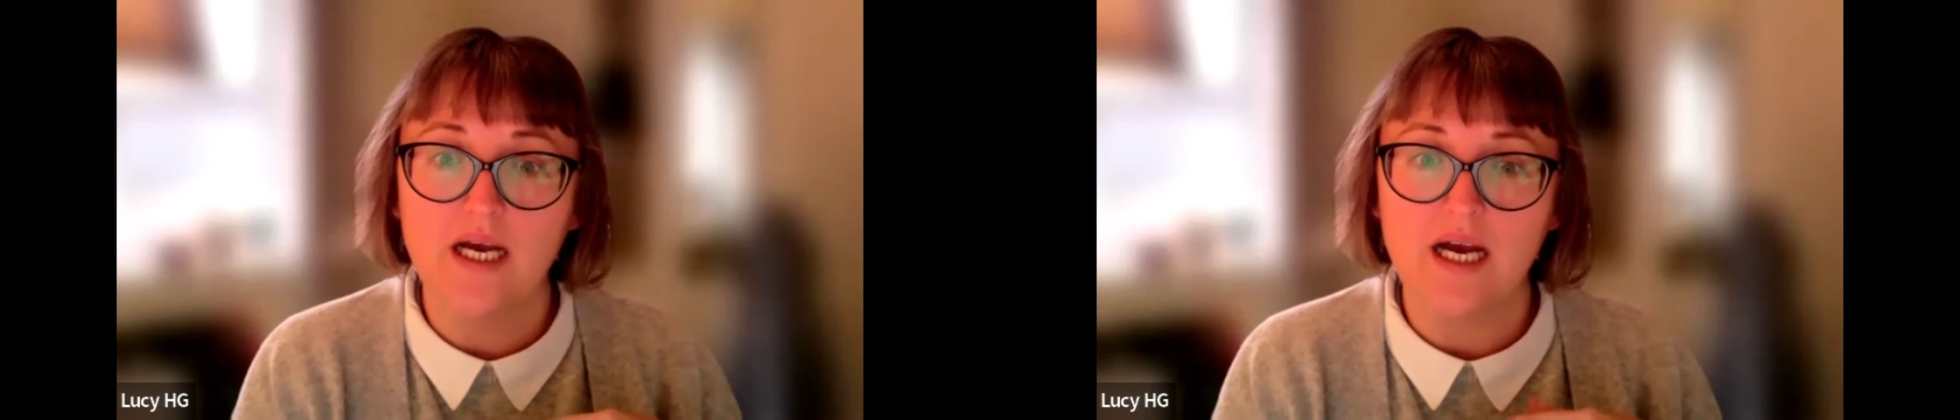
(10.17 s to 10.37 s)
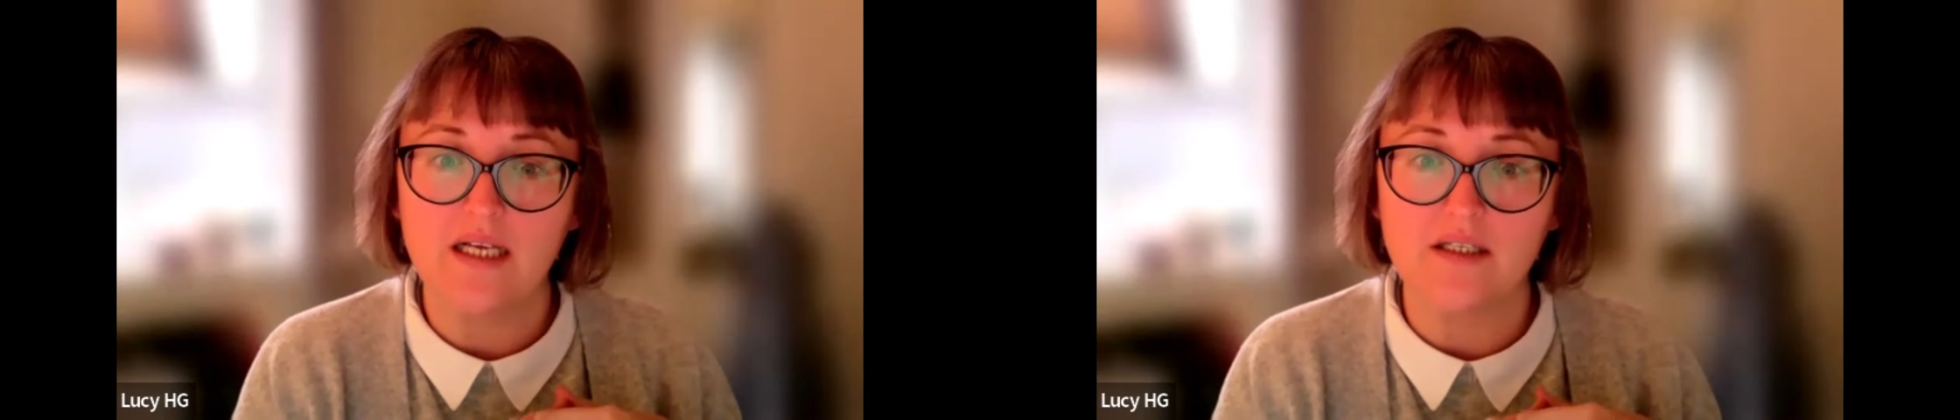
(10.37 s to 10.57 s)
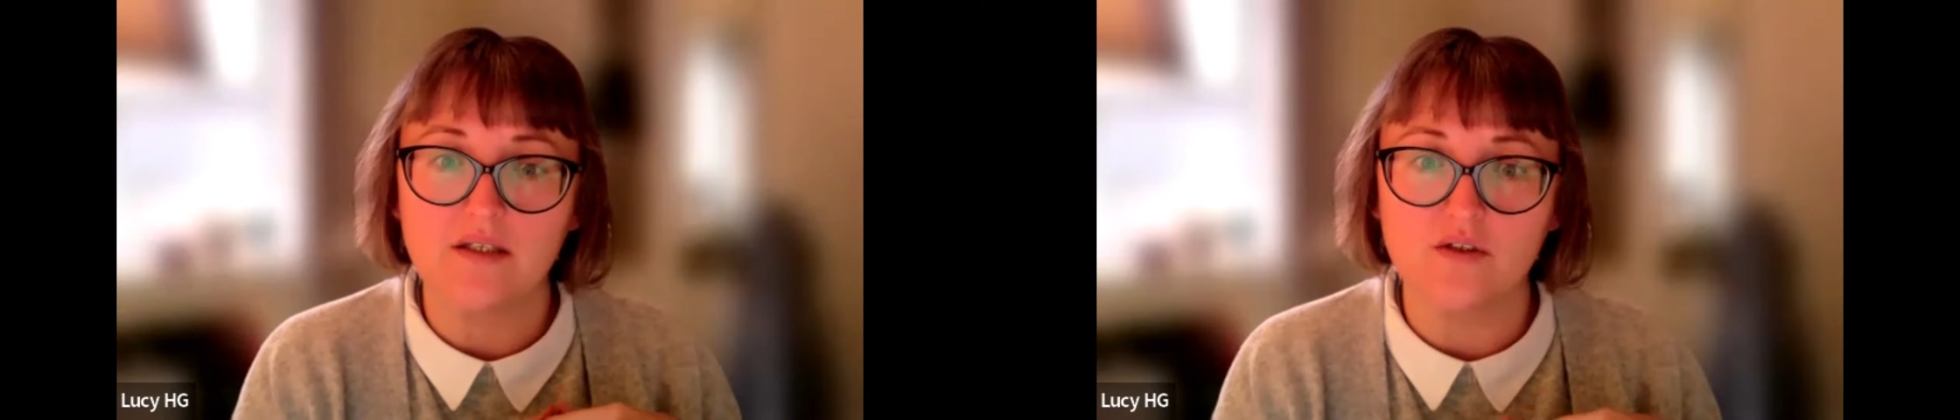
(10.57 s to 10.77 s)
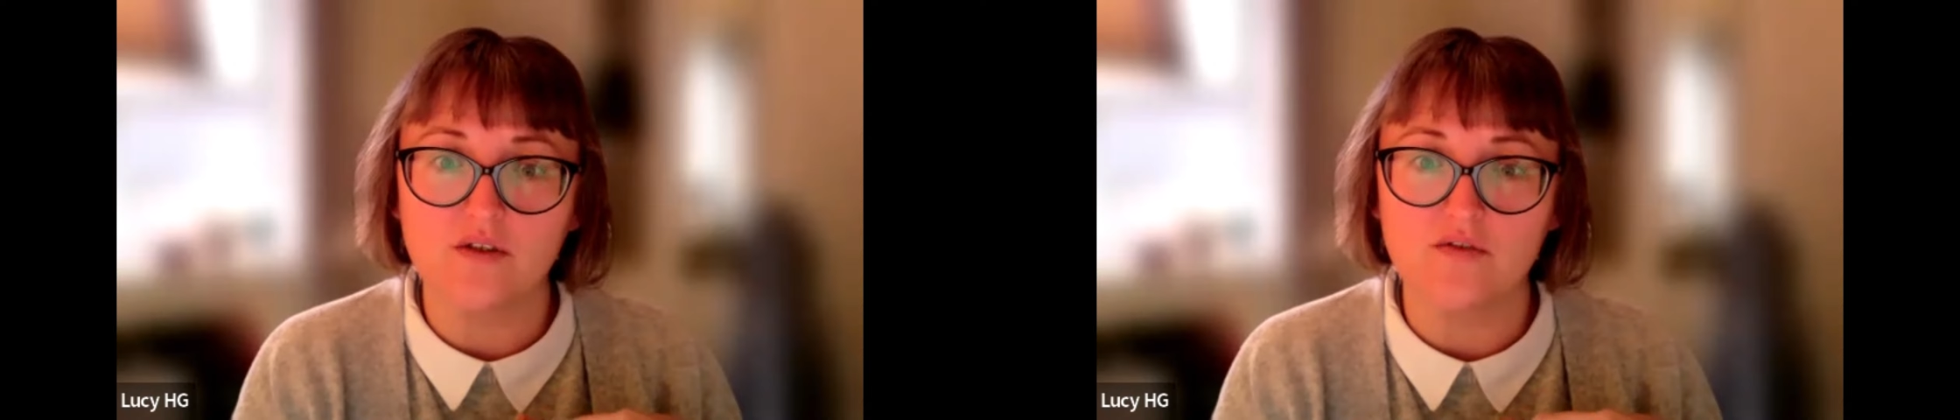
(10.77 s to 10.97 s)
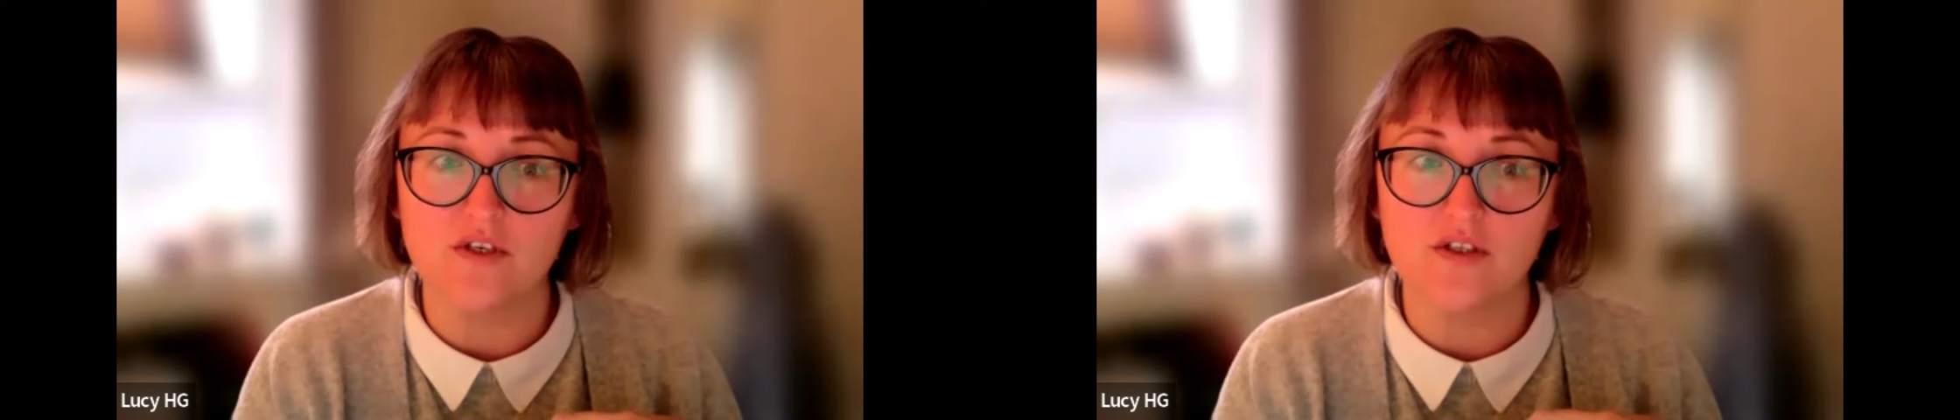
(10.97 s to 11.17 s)
and sort
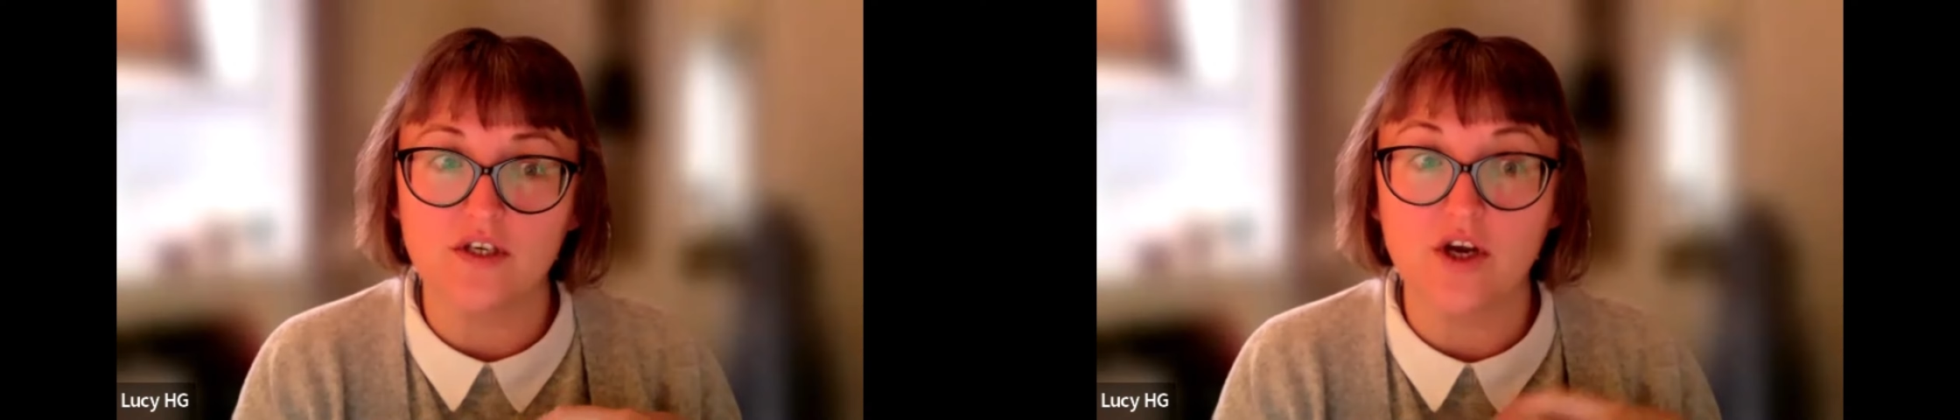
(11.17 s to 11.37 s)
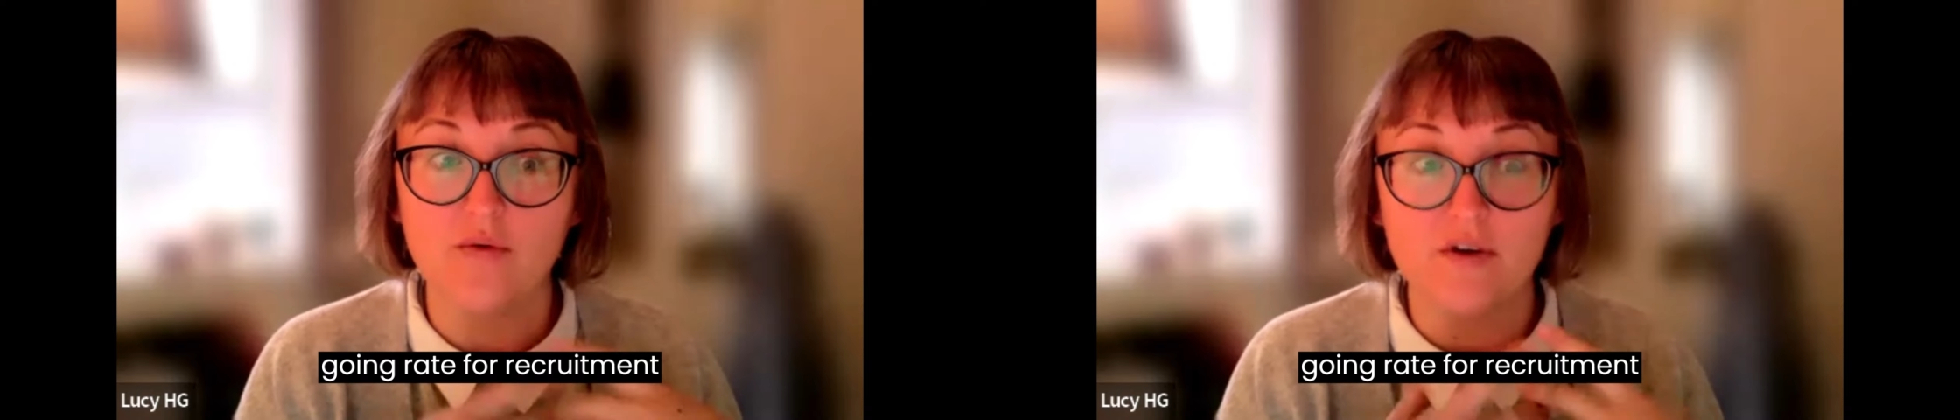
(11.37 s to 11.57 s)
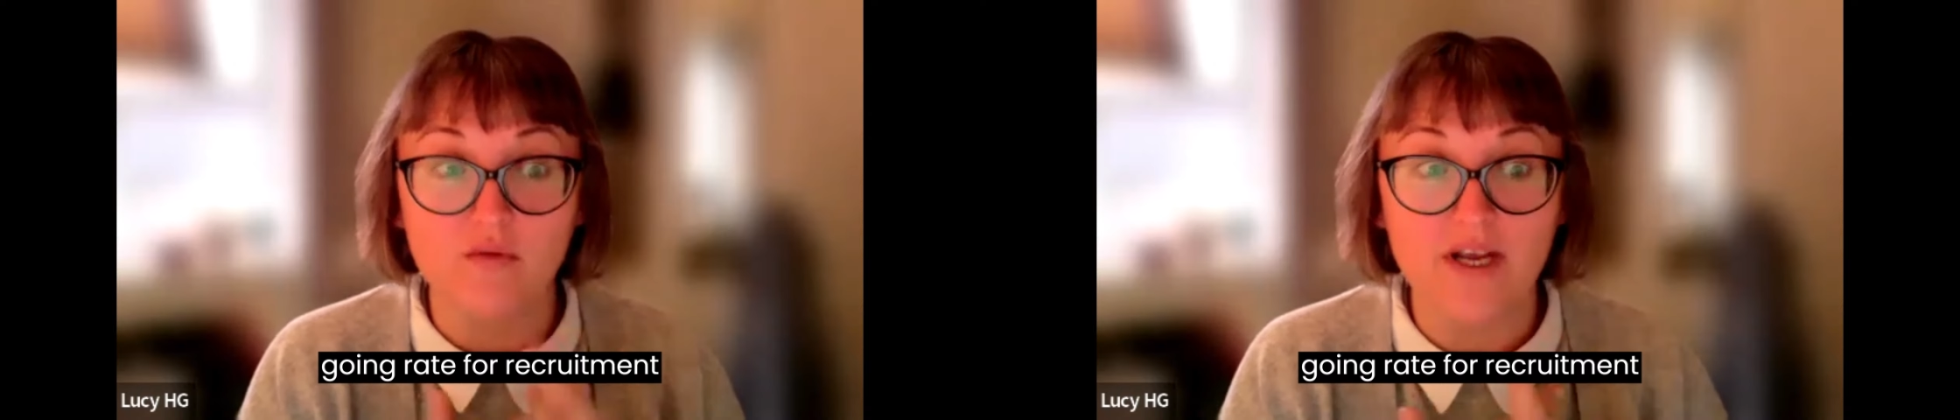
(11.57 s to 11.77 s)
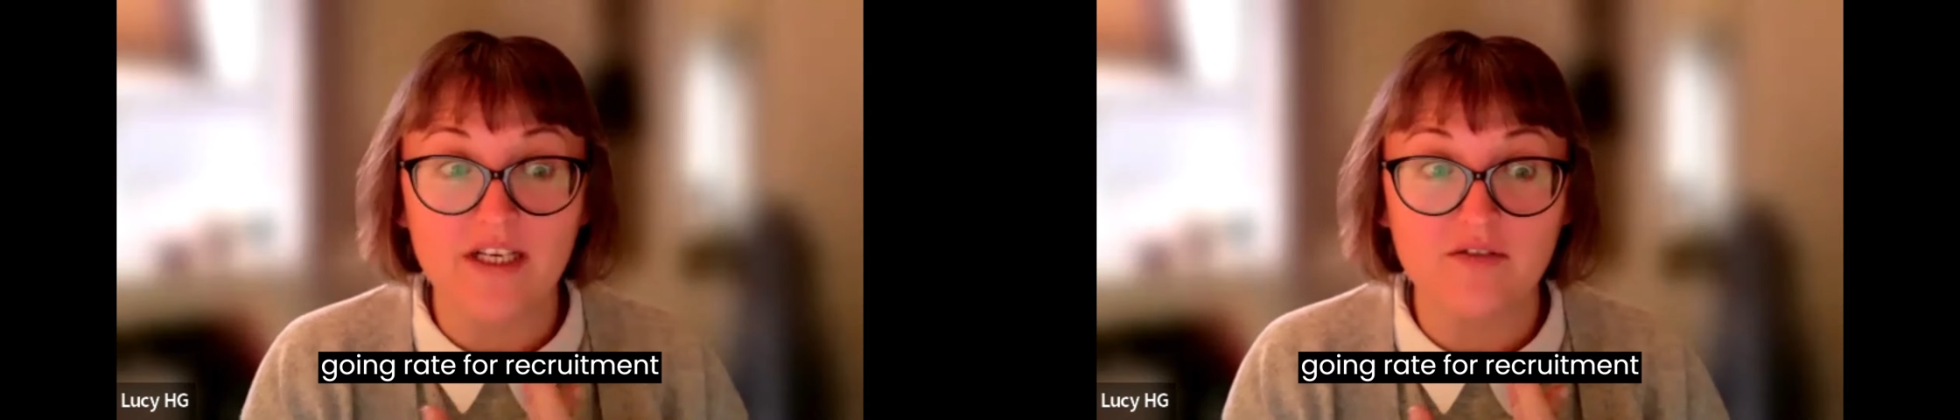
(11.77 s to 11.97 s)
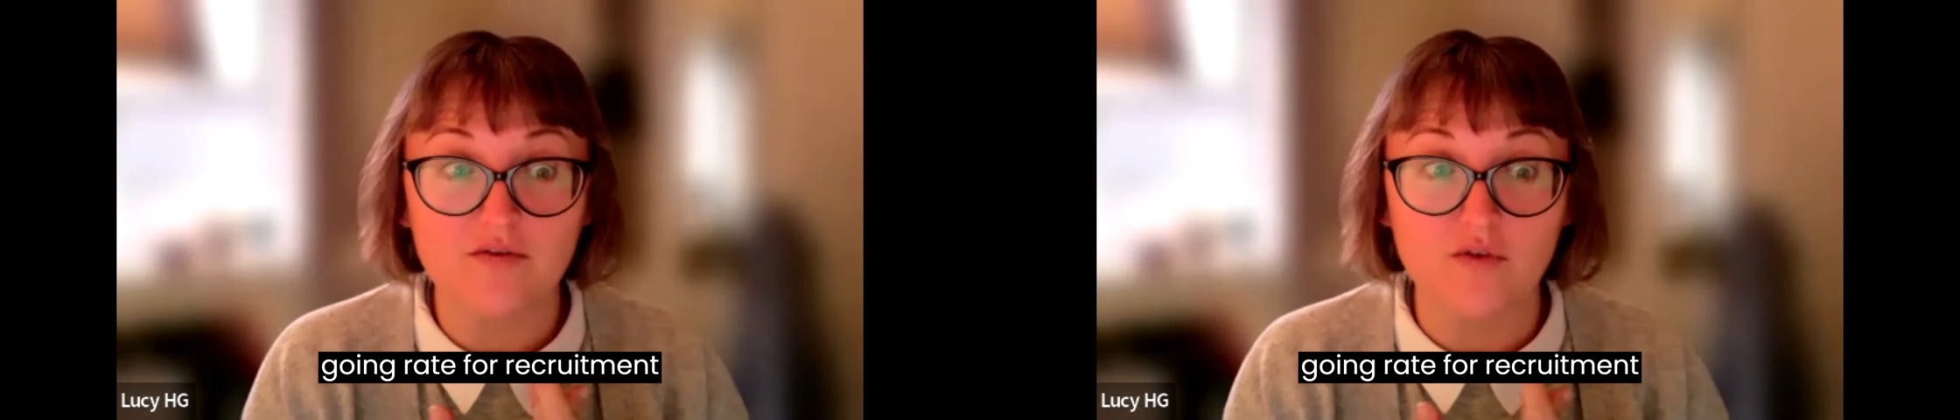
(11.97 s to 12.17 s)
of the, the going
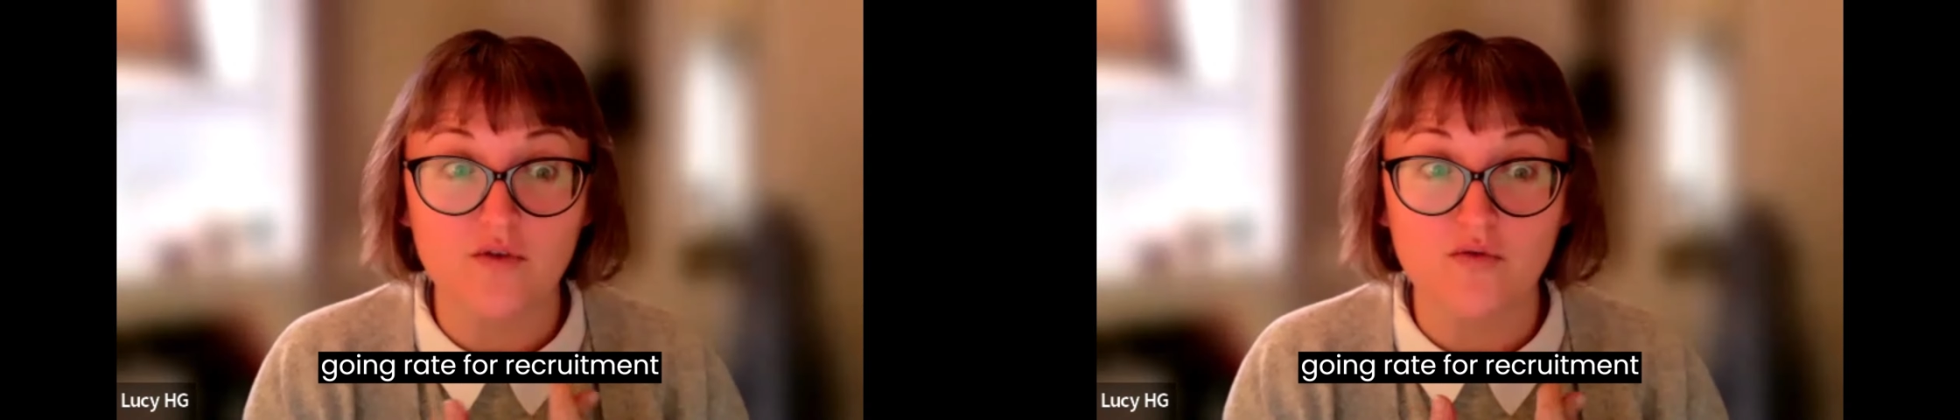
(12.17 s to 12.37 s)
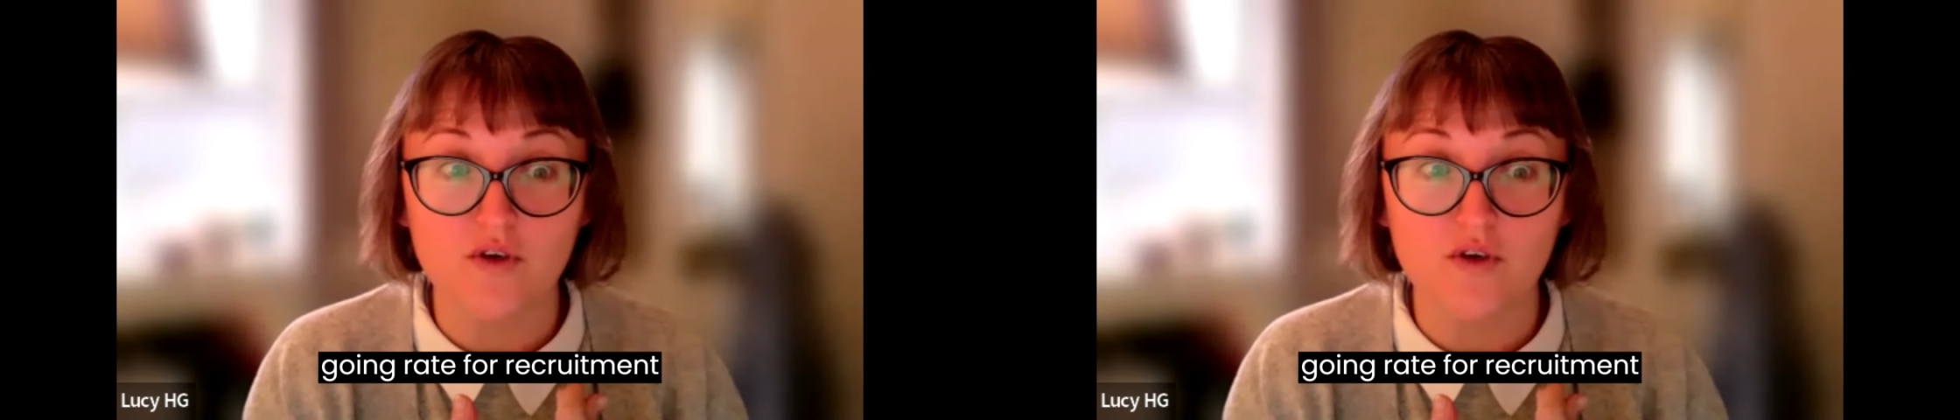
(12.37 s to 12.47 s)
rate for